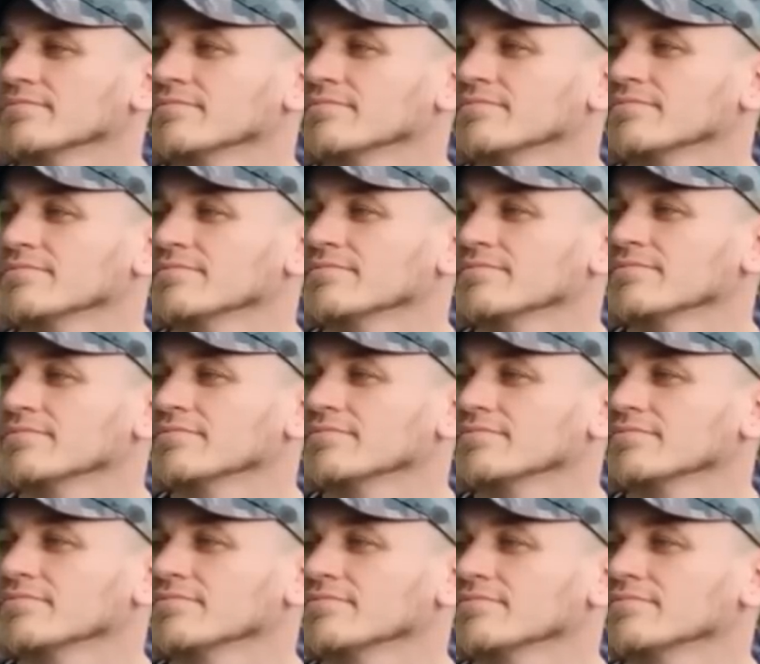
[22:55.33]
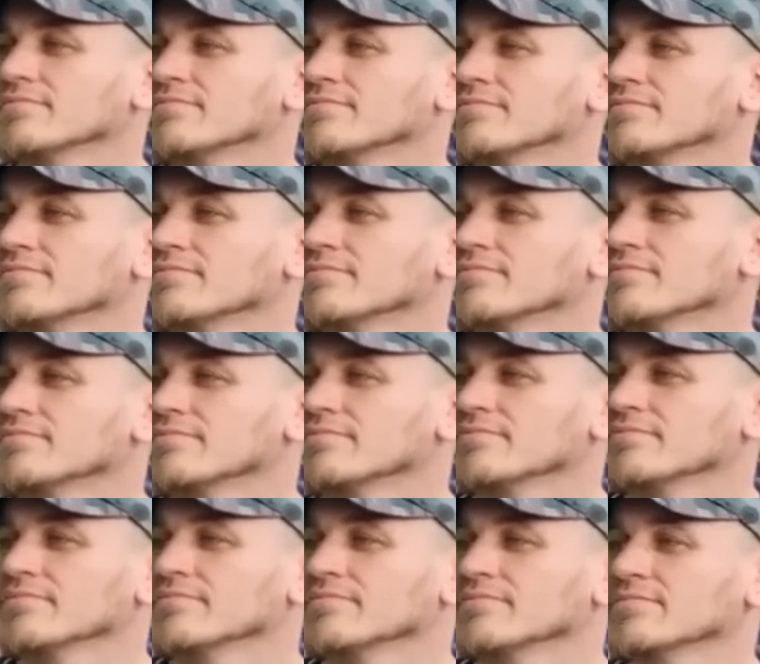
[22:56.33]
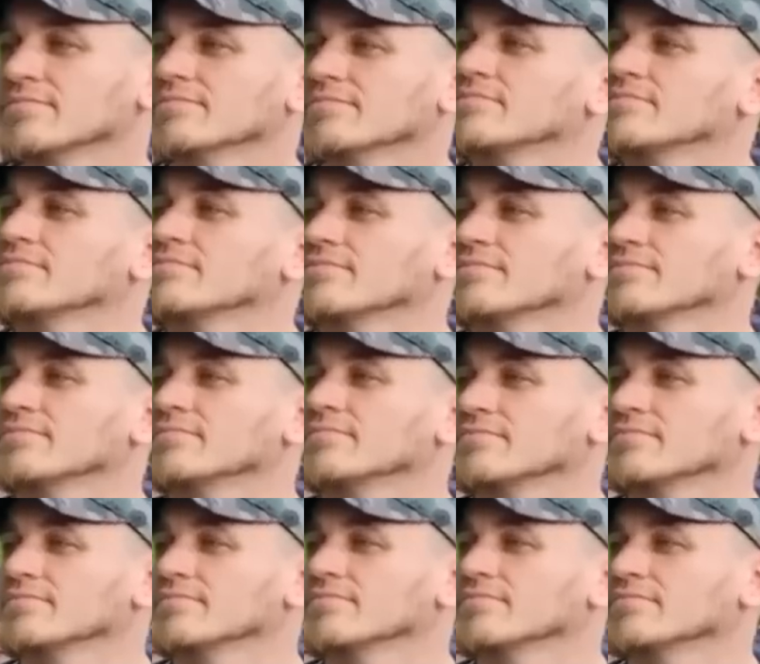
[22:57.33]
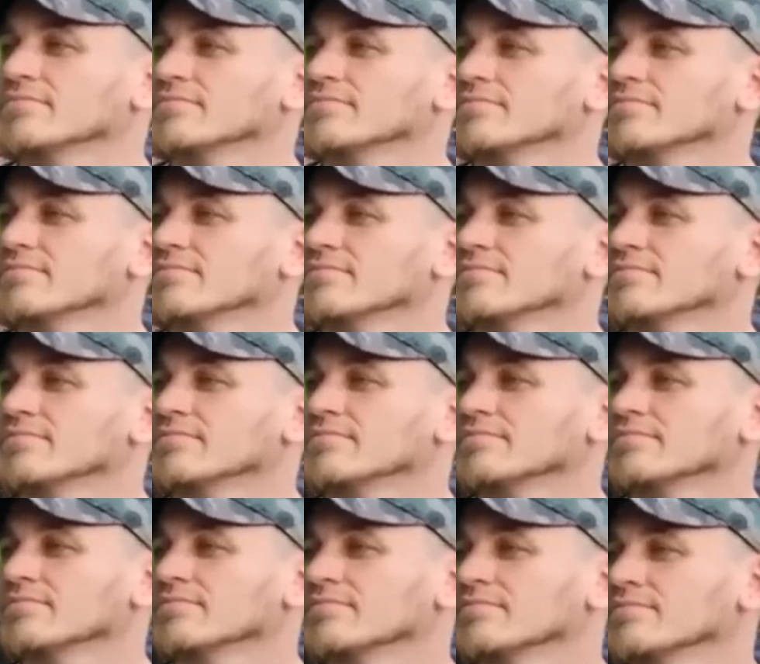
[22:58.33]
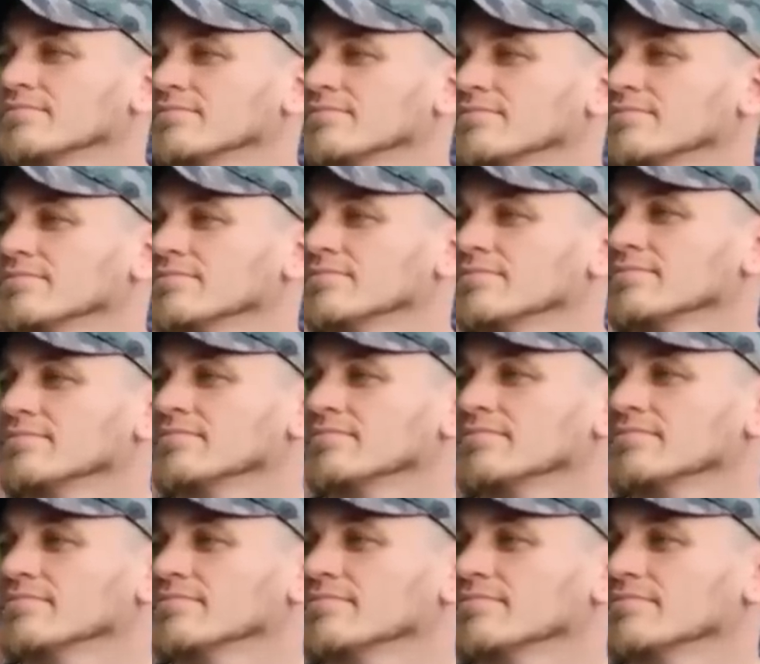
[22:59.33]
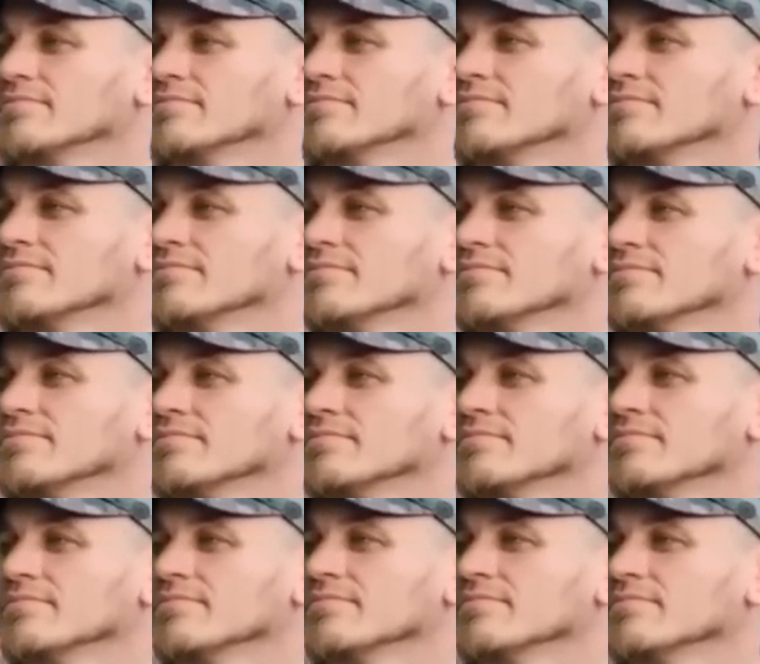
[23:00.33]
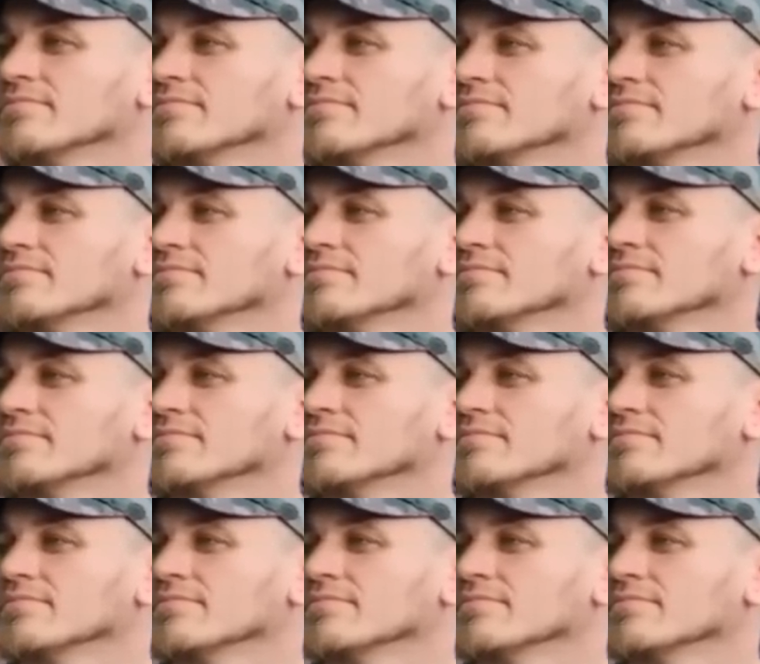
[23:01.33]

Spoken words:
(not speaking)